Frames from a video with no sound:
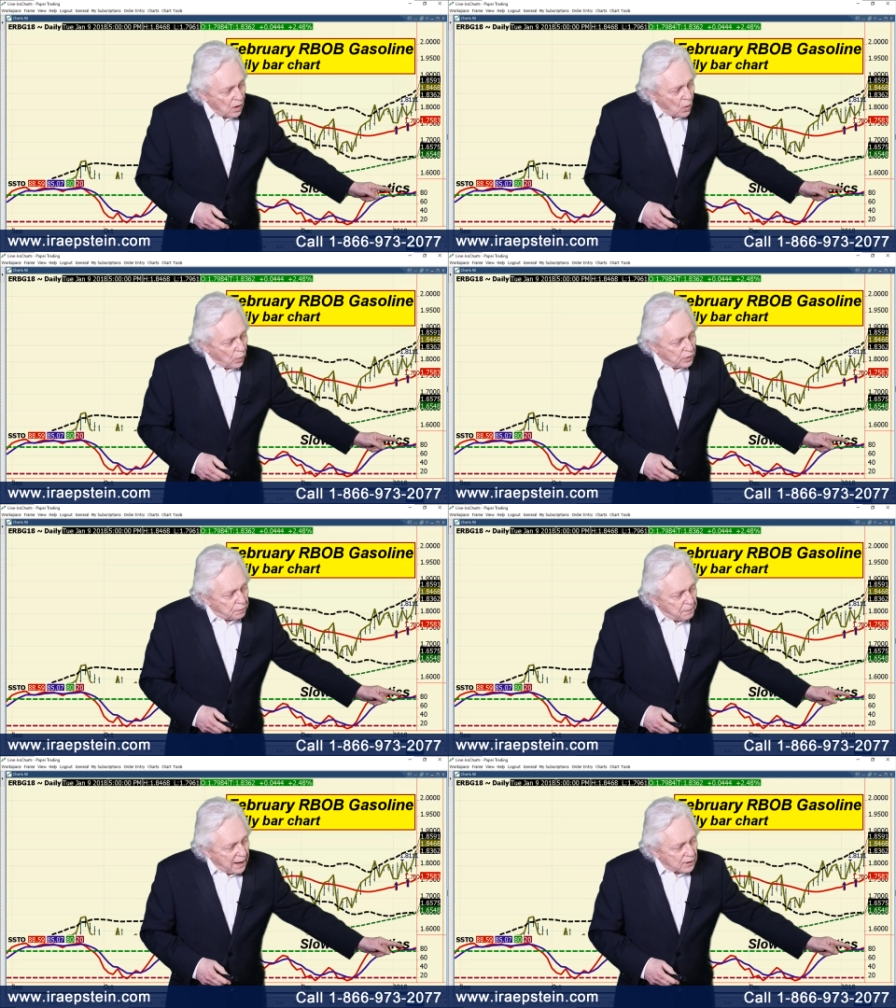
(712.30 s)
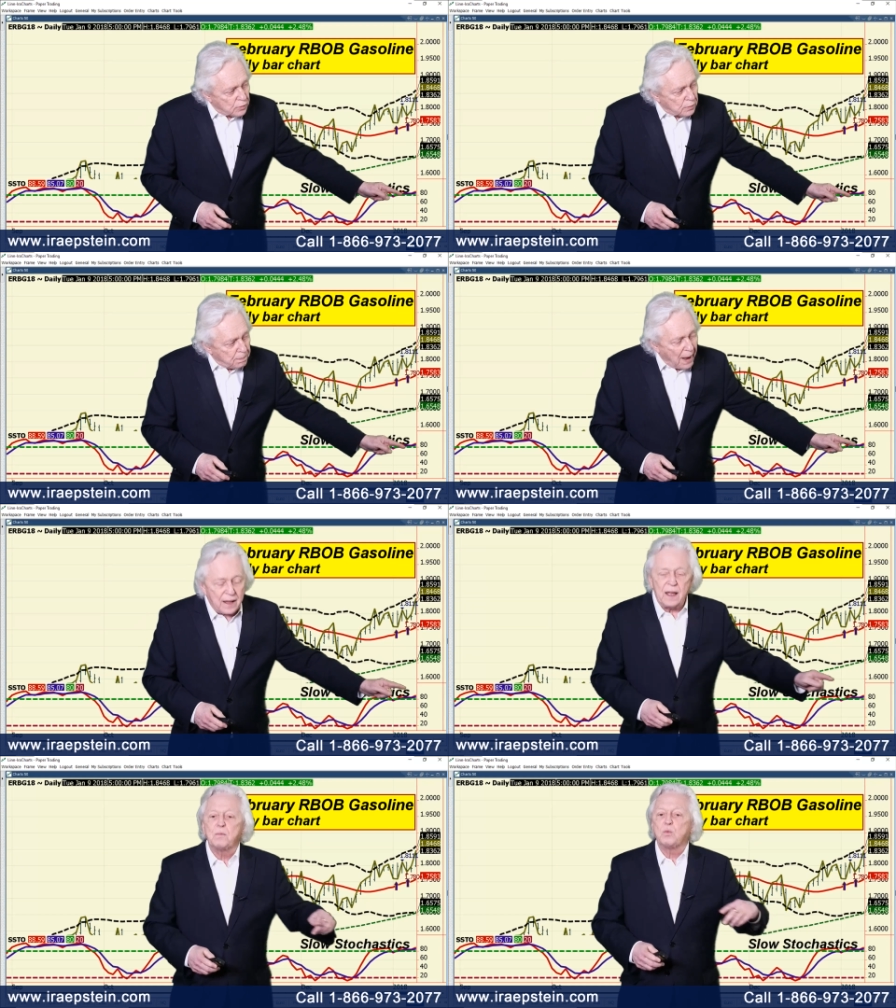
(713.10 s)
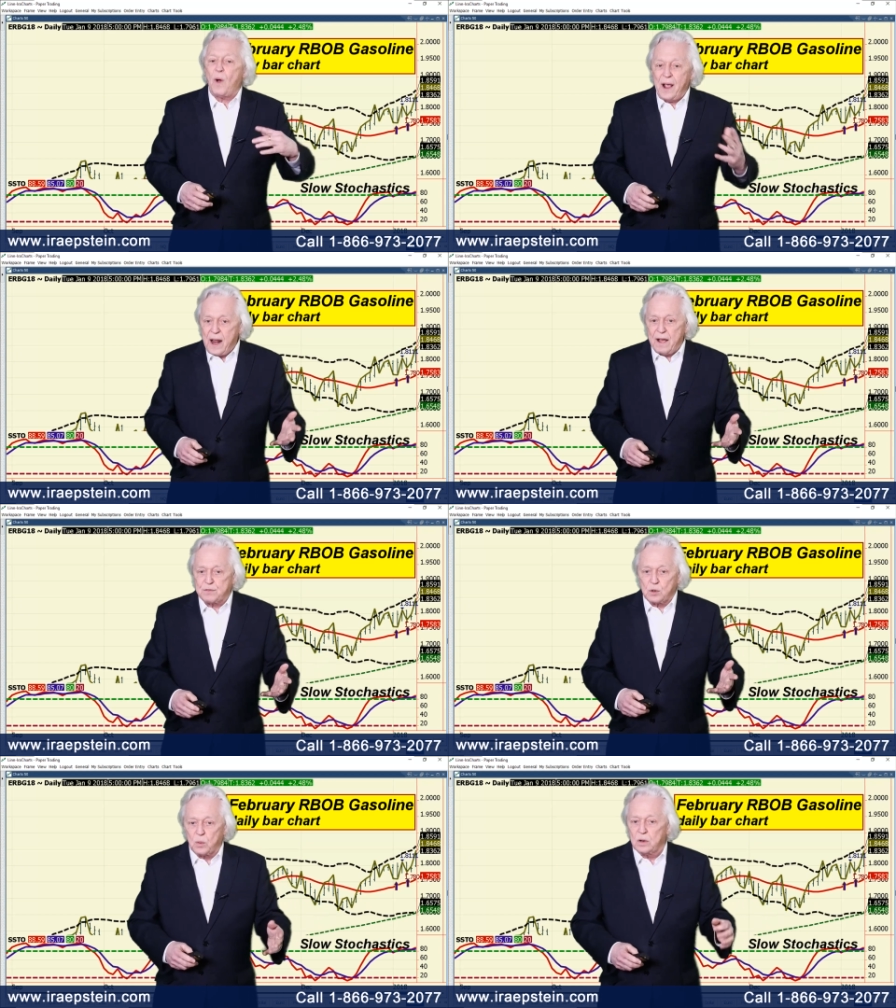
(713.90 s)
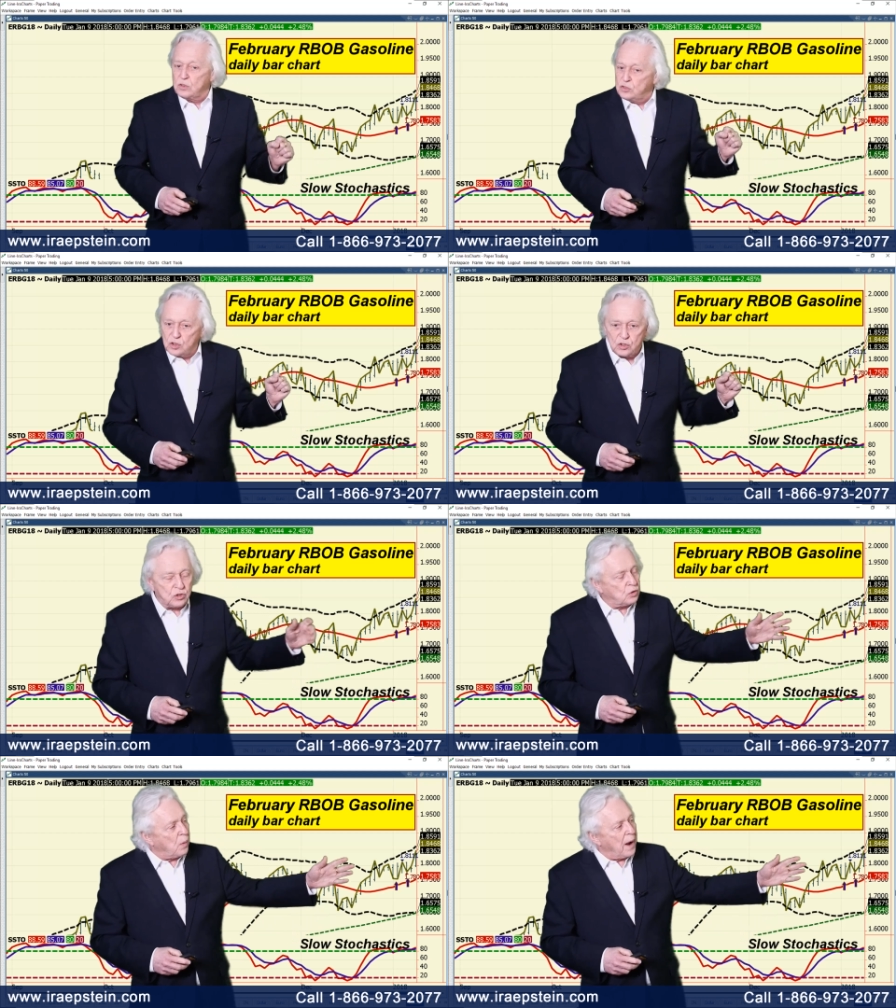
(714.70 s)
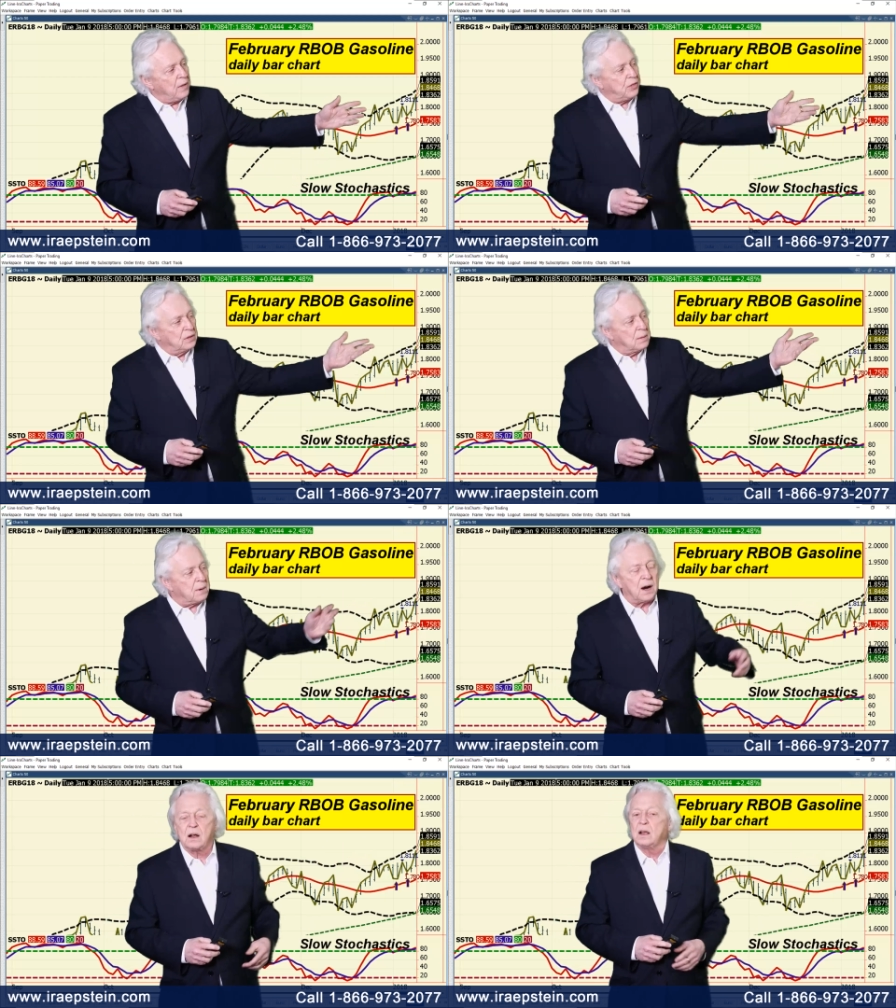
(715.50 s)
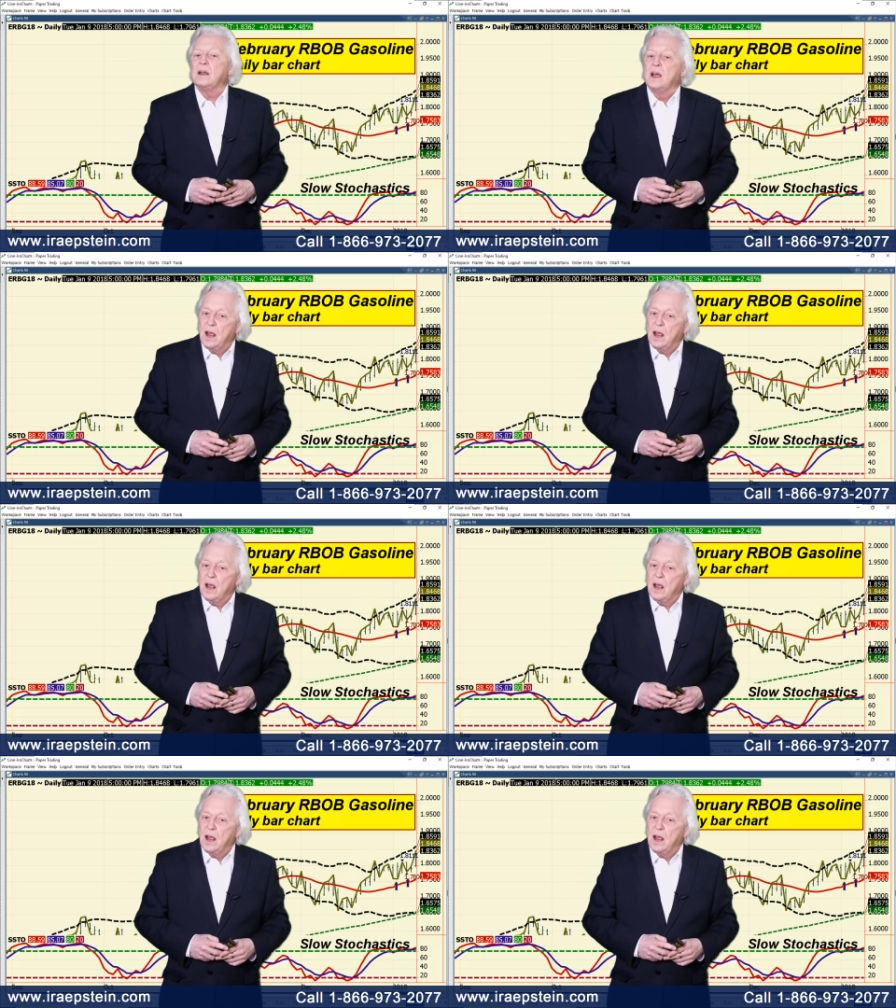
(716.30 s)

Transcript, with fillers: was matched by right afterwards, just strength in the market.